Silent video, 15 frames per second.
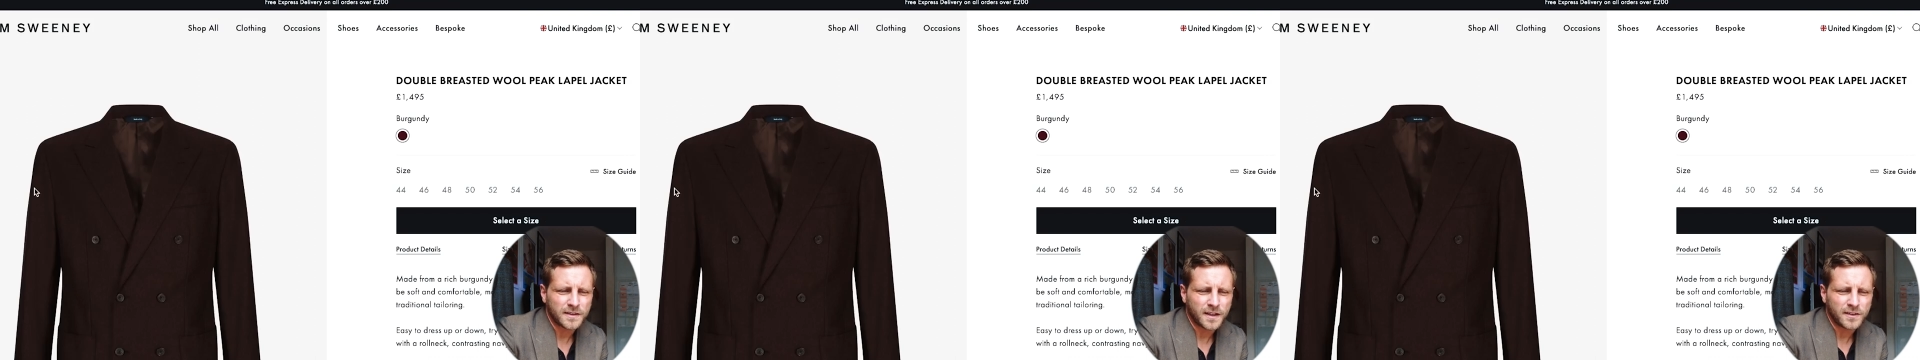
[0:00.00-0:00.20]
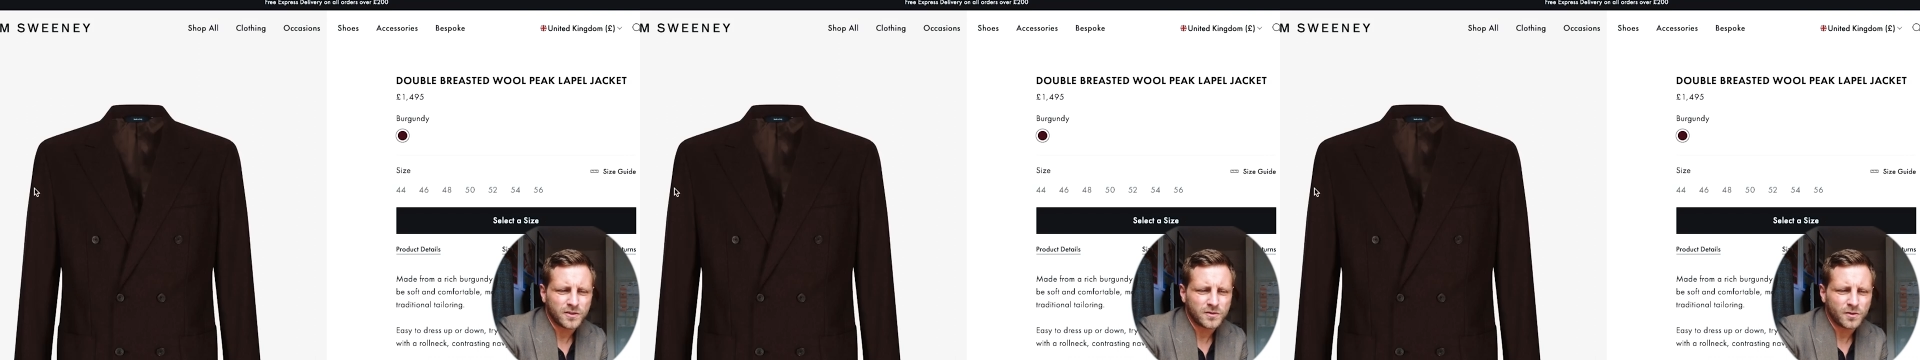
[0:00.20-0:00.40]

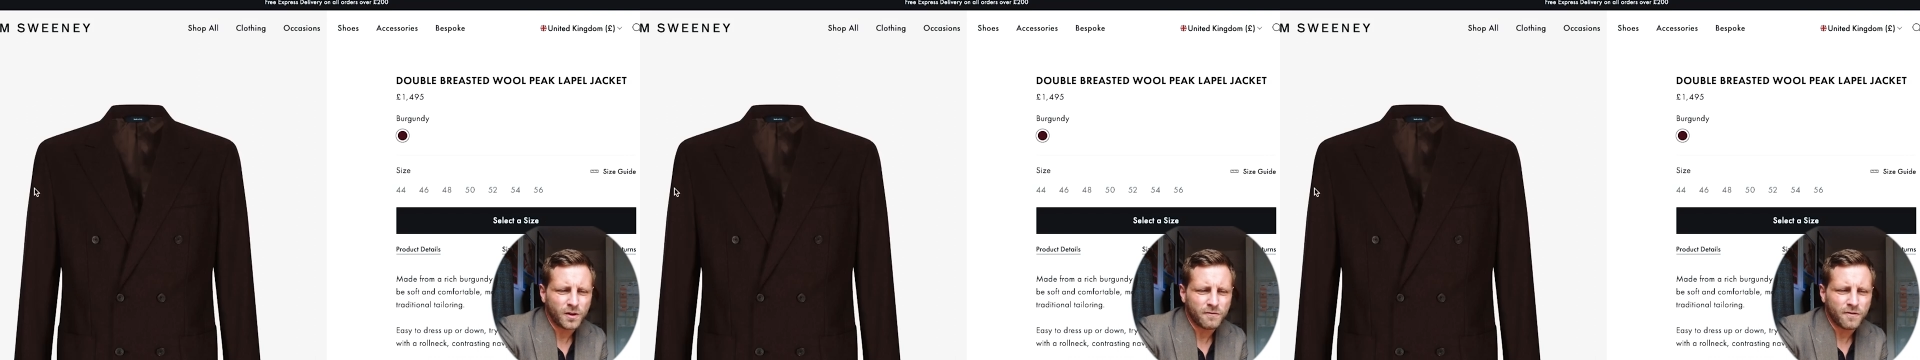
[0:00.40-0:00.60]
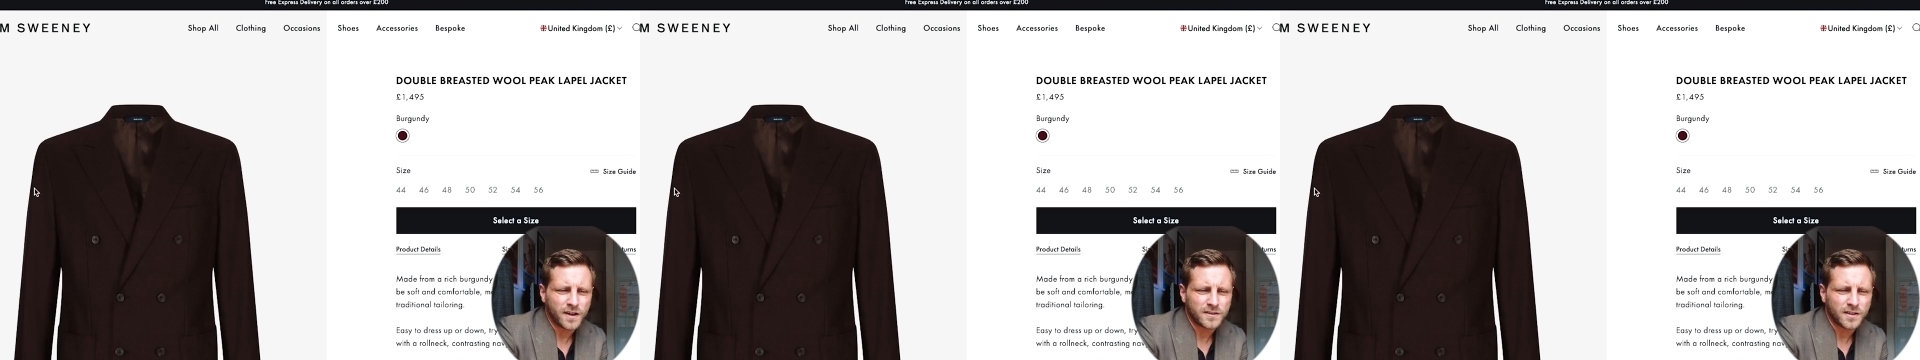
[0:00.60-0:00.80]
It's just not
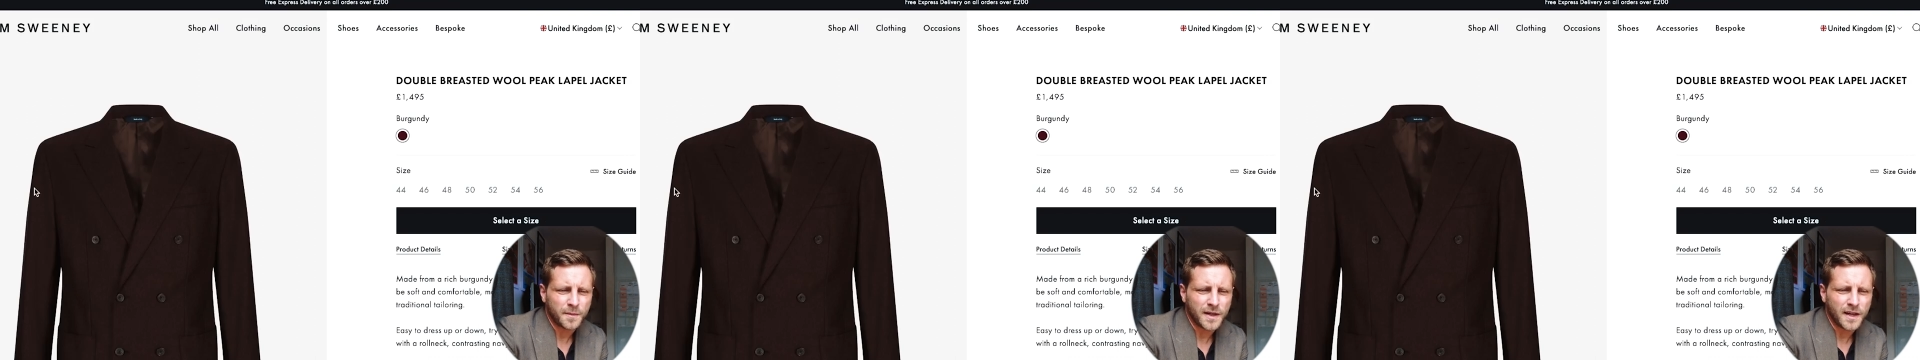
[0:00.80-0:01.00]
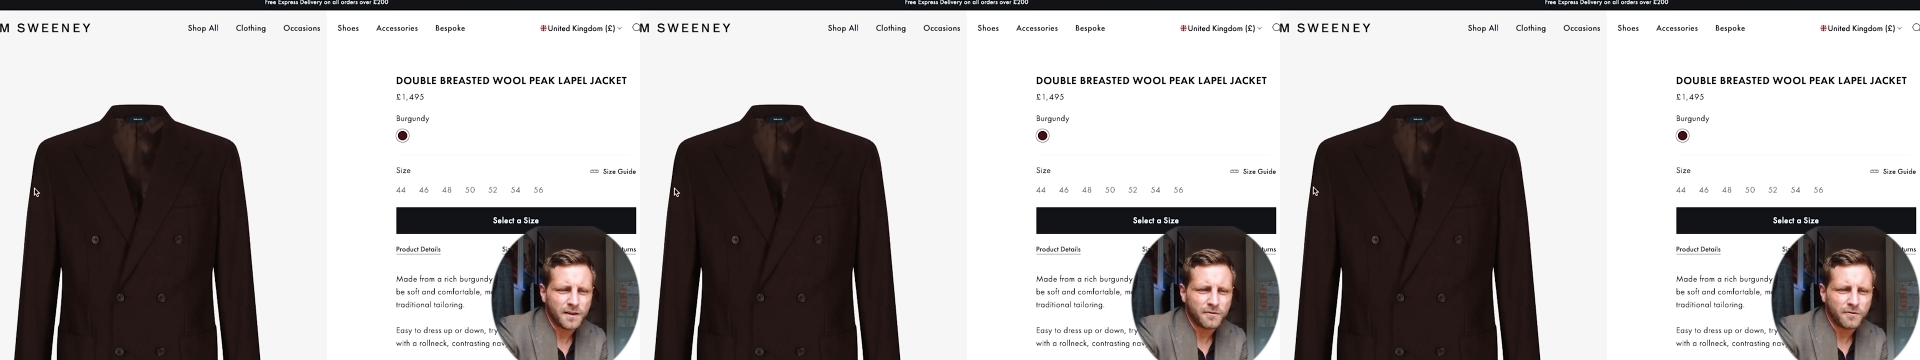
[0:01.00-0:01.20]
the right time
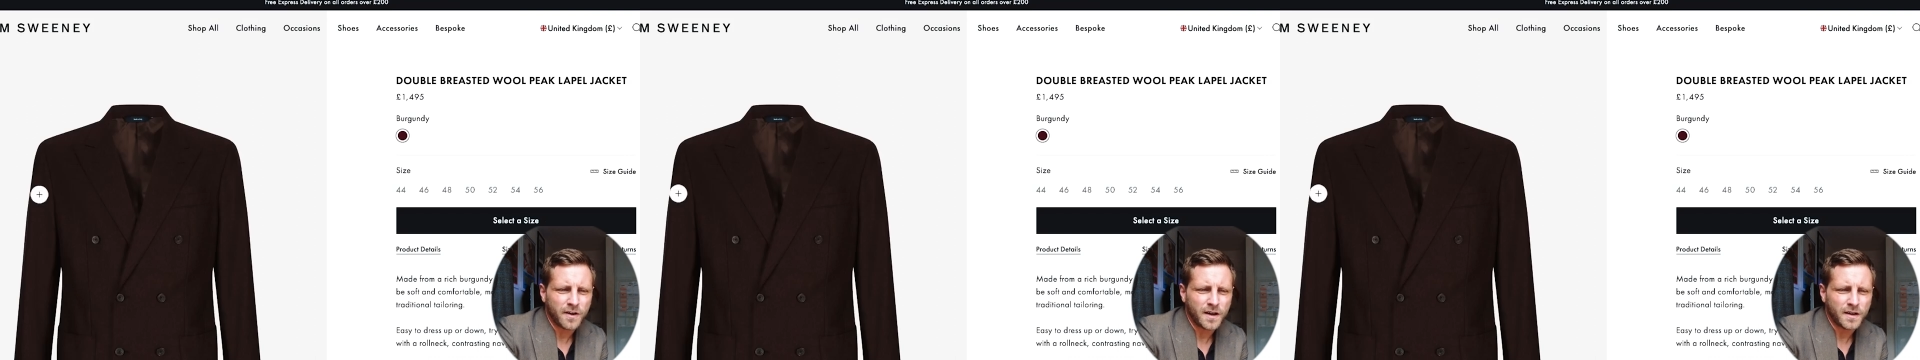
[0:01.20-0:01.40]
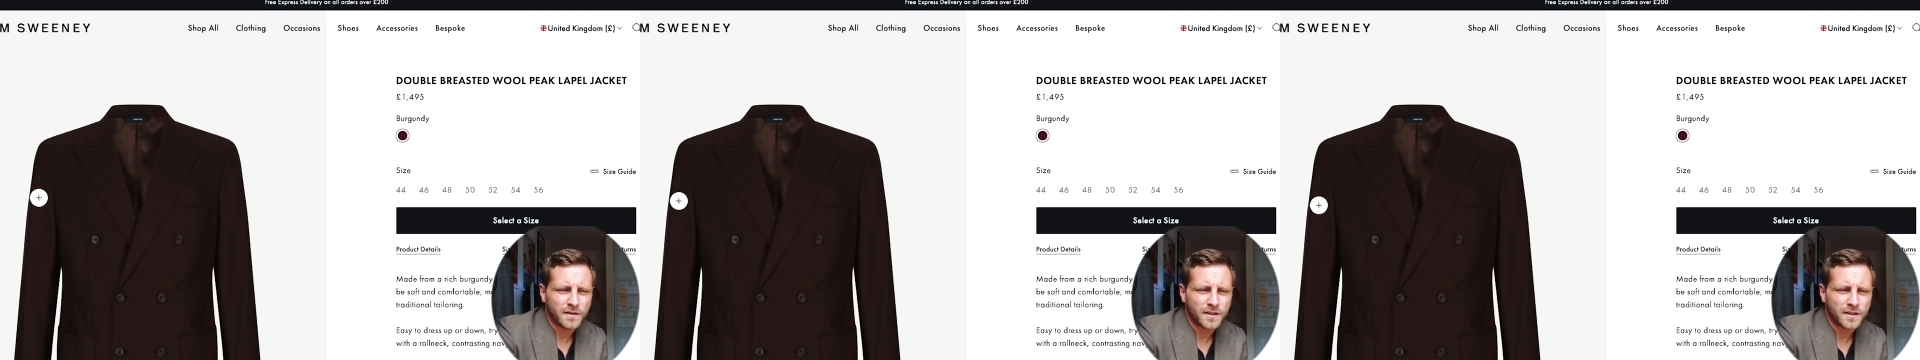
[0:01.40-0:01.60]
of year for it.